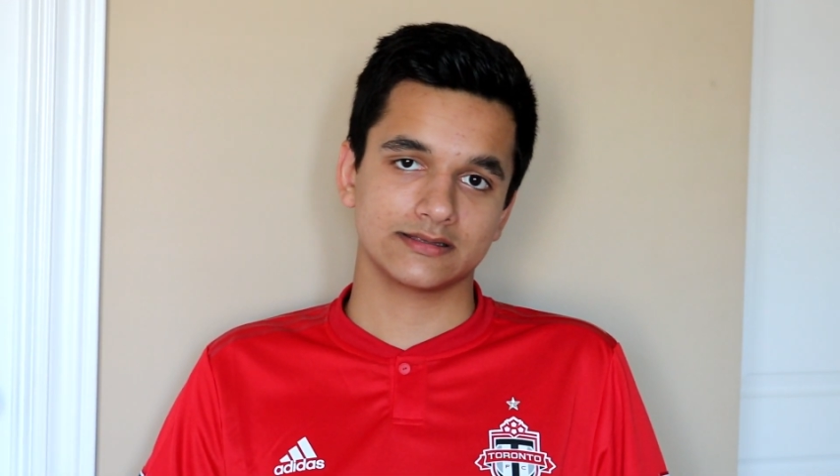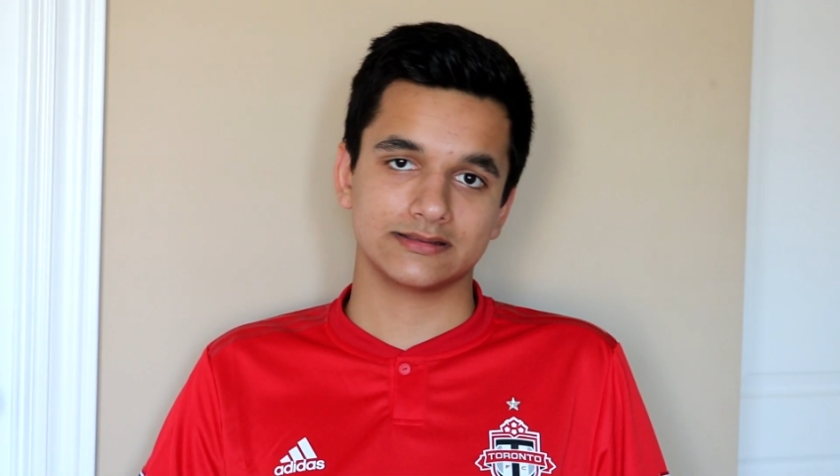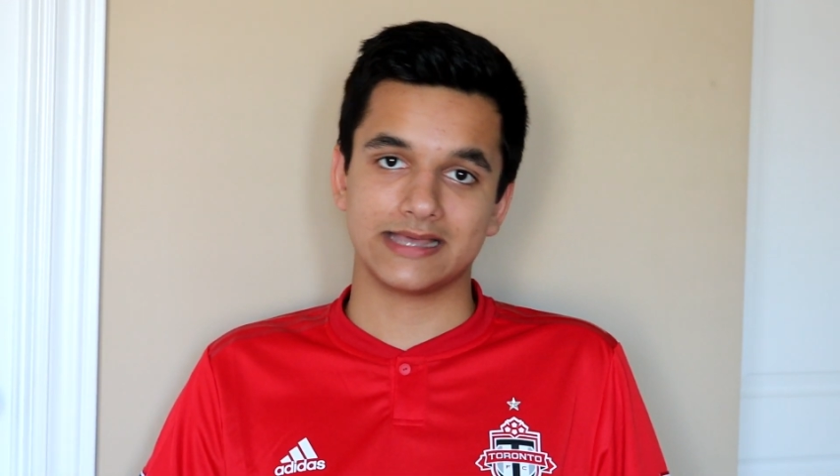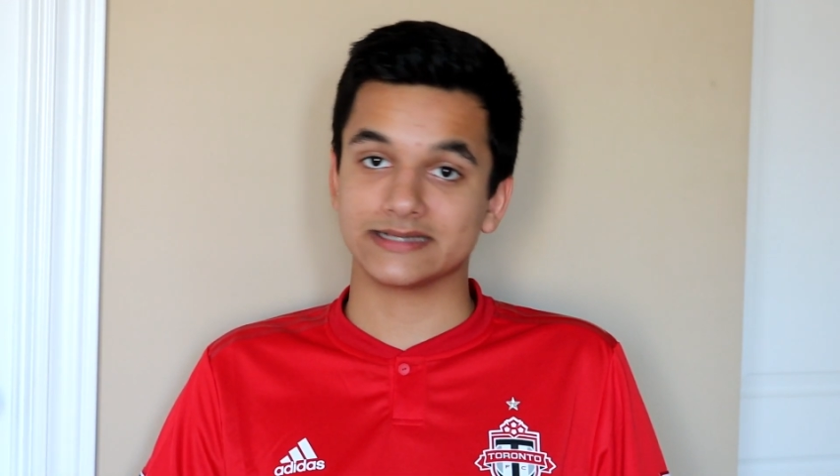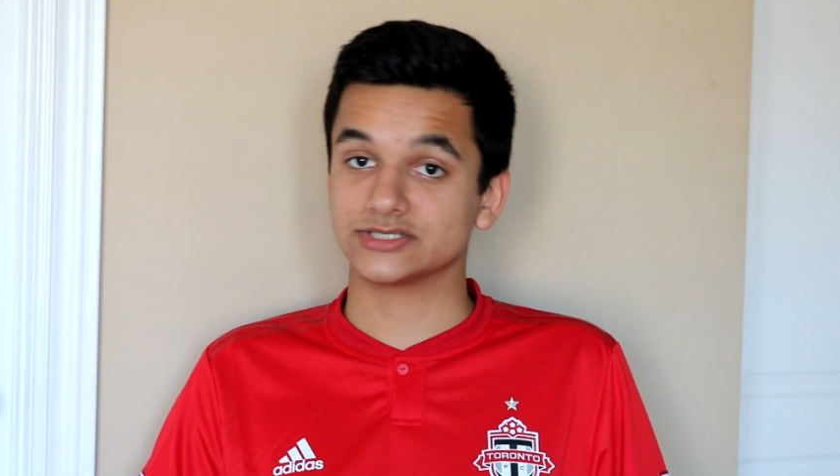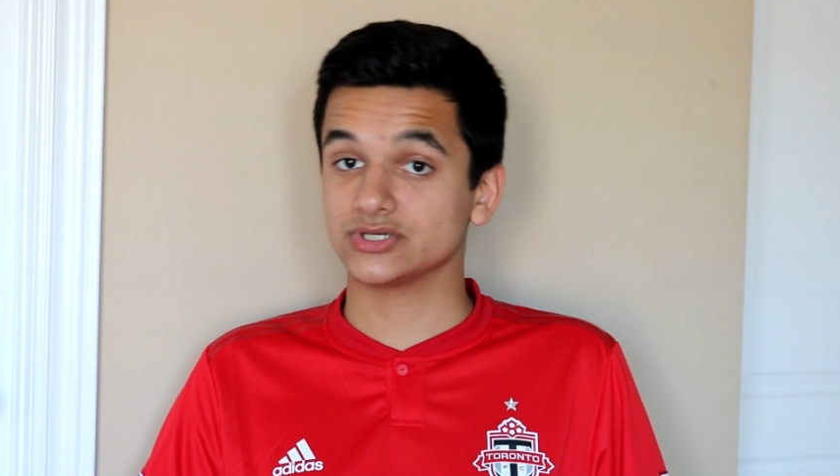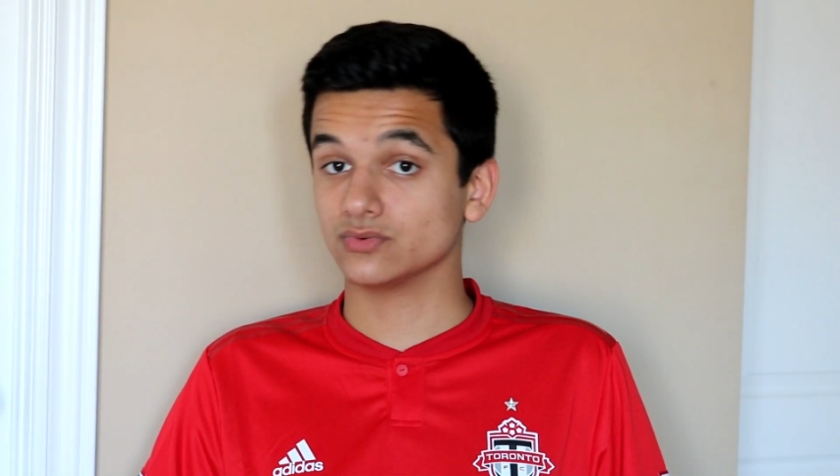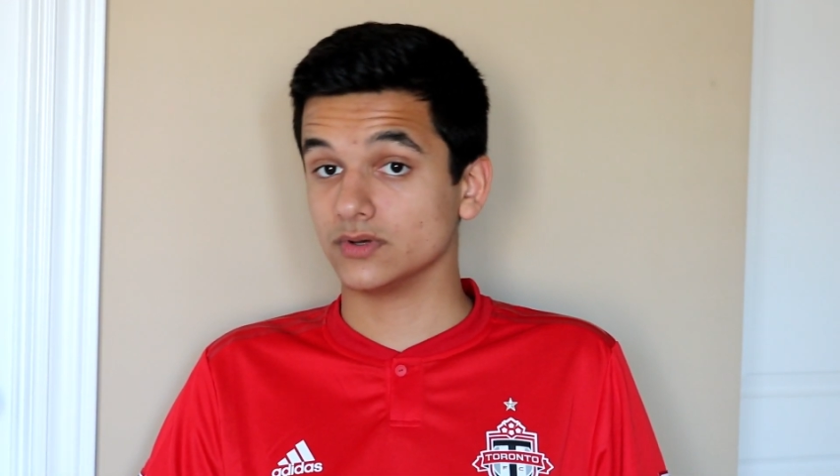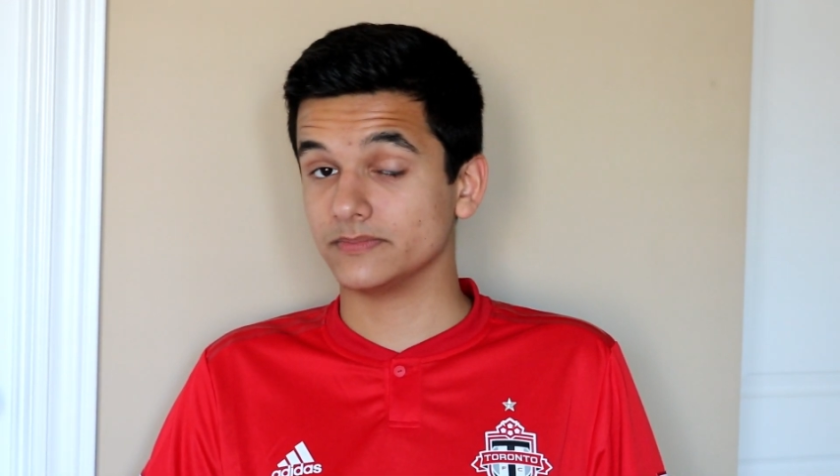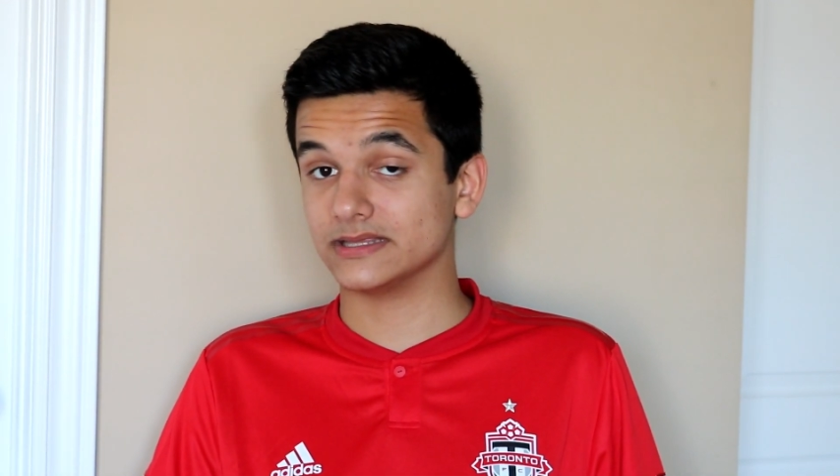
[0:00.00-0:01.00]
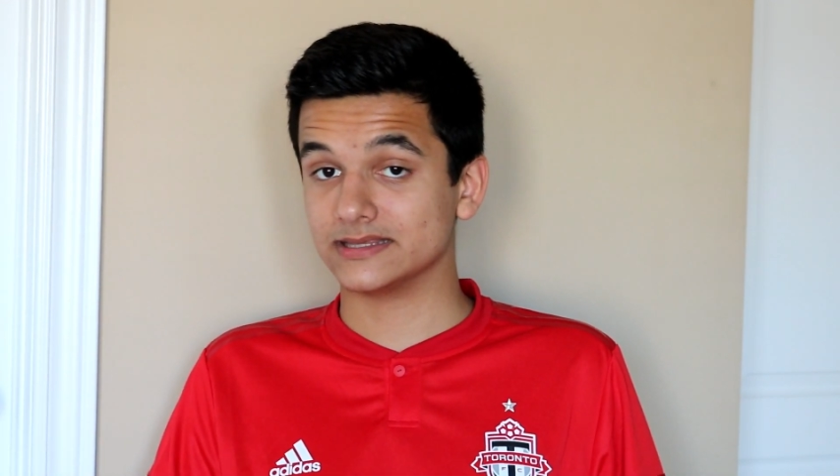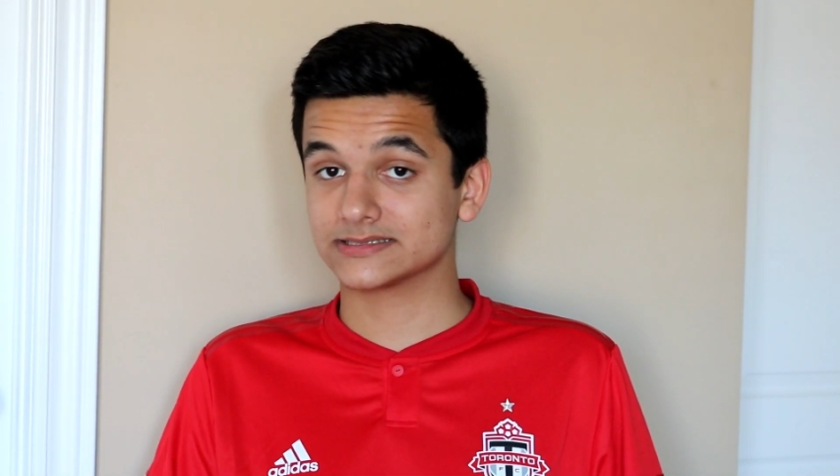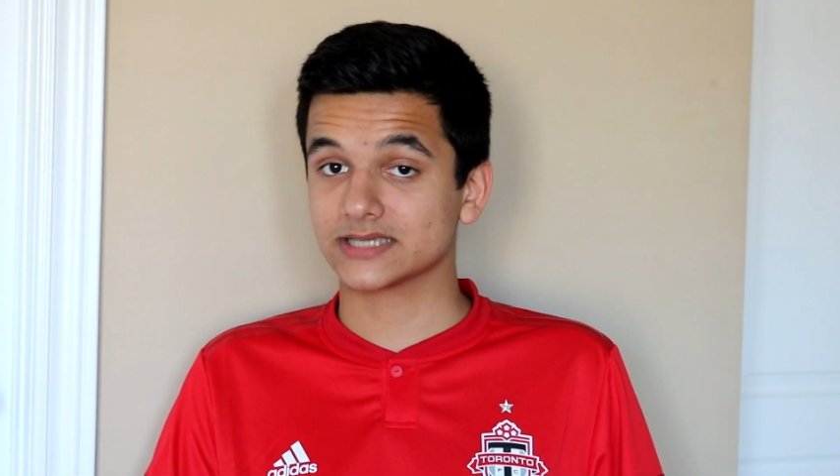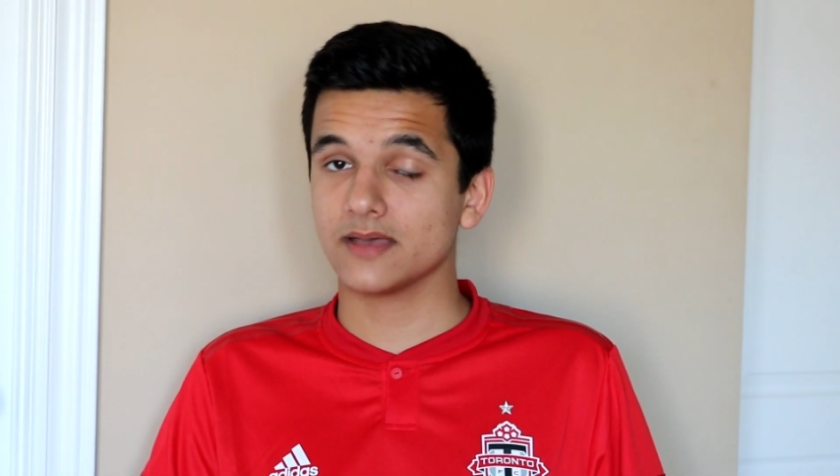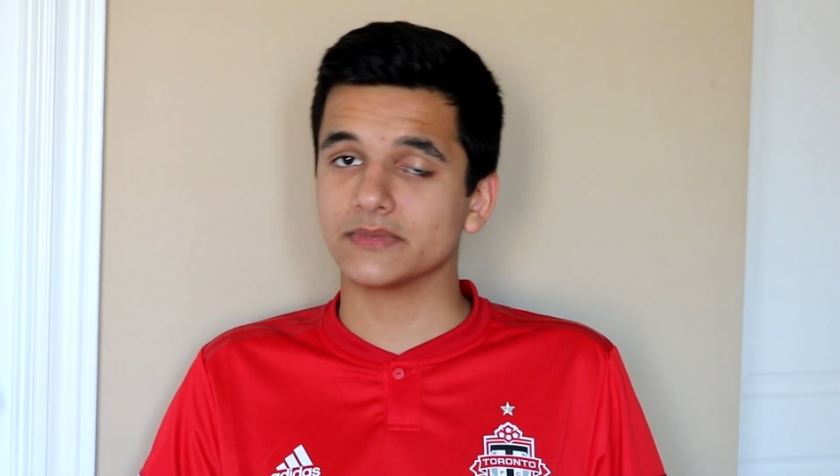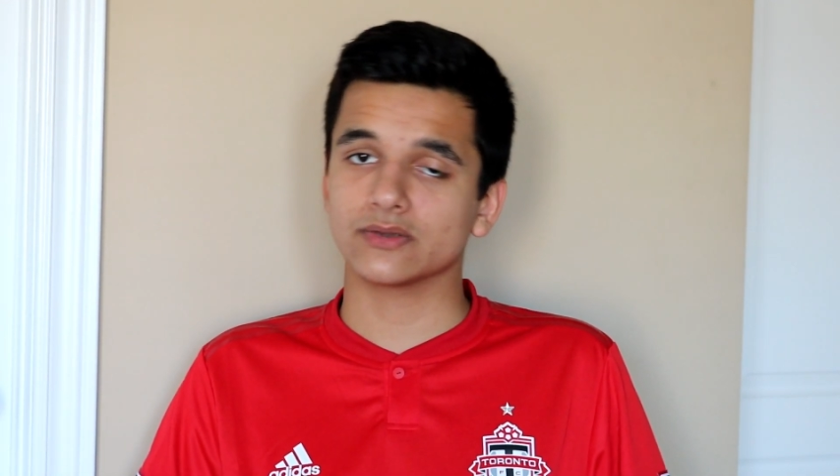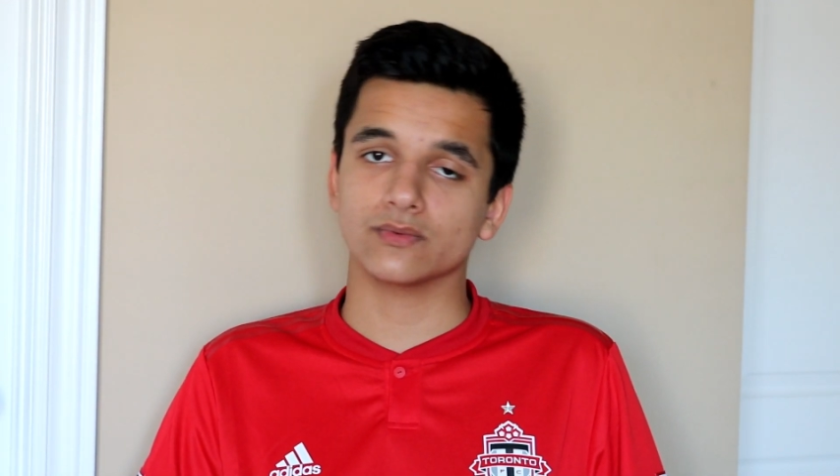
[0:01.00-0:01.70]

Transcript: leg two will be this coming